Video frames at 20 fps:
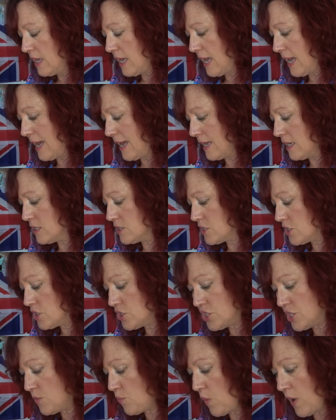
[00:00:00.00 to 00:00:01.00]
and
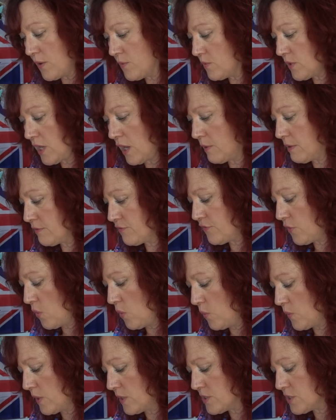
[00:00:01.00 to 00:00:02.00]
she won't going
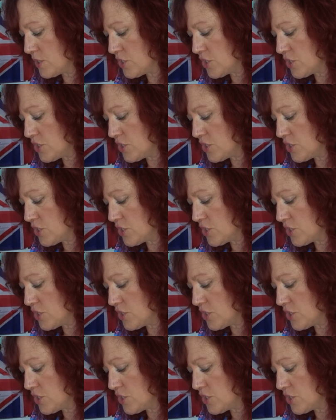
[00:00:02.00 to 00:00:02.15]
forward.